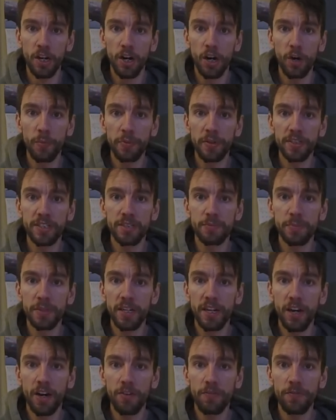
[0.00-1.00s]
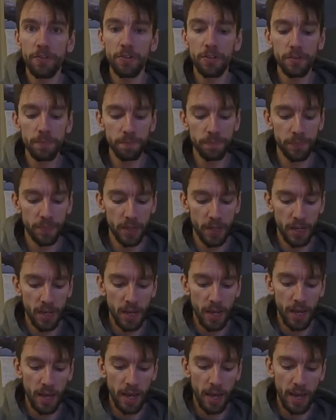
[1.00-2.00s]
Hope this has been helpful,
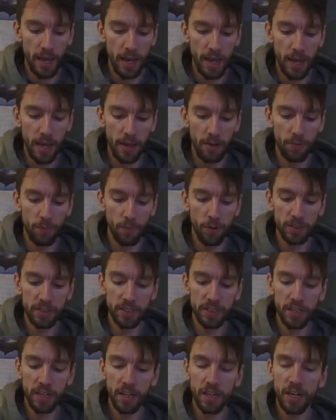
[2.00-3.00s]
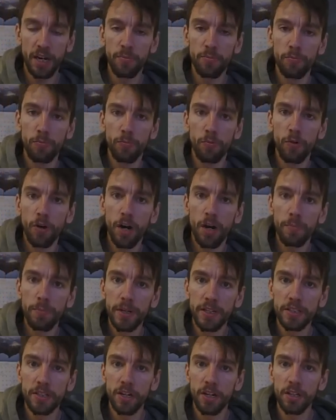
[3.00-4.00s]
and once again, I'm Rob
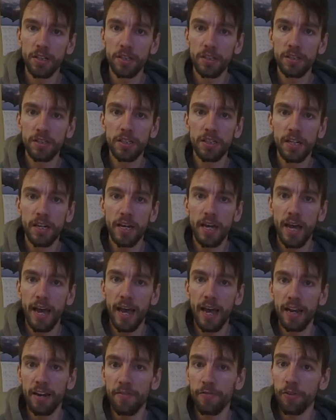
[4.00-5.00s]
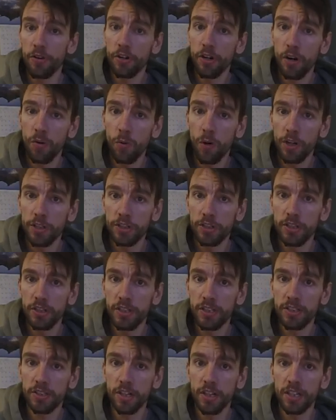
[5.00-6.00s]
McDonald, and if you're not watching
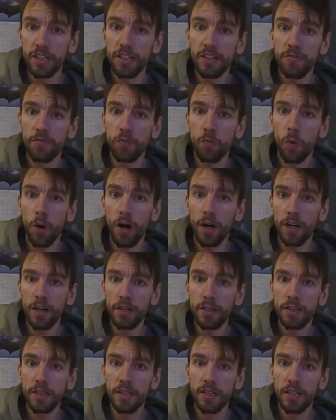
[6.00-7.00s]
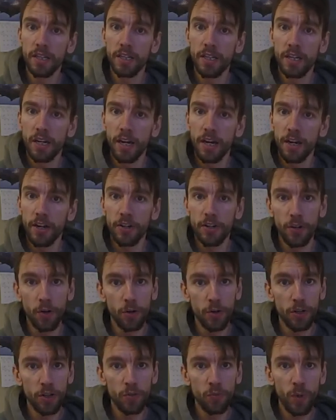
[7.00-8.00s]
this on Live Wild,
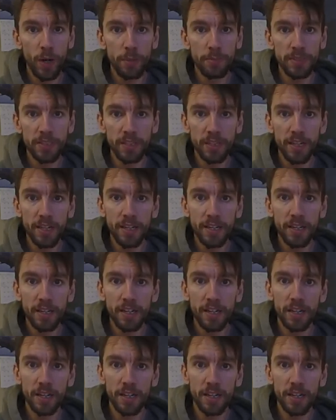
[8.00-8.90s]
go to the website,